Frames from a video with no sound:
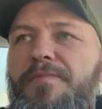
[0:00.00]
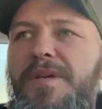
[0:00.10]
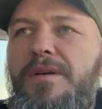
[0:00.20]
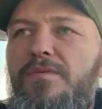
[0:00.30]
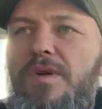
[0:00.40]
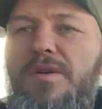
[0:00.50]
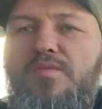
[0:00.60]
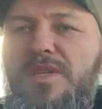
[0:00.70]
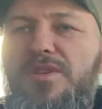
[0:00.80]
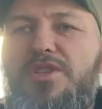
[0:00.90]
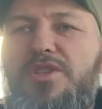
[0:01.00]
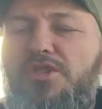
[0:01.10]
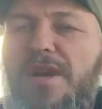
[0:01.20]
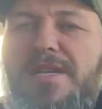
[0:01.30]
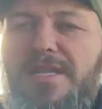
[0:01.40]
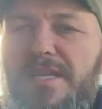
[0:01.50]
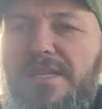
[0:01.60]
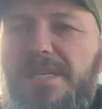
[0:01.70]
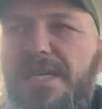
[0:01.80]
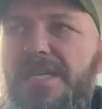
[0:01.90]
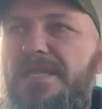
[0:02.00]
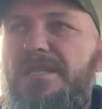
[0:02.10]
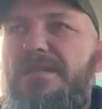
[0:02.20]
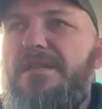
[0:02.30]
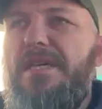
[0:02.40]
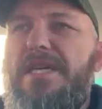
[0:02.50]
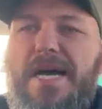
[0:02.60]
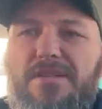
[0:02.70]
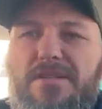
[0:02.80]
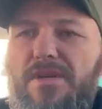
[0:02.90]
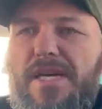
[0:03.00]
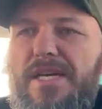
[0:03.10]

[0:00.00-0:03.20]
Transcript: When we used to train together, he had good hands.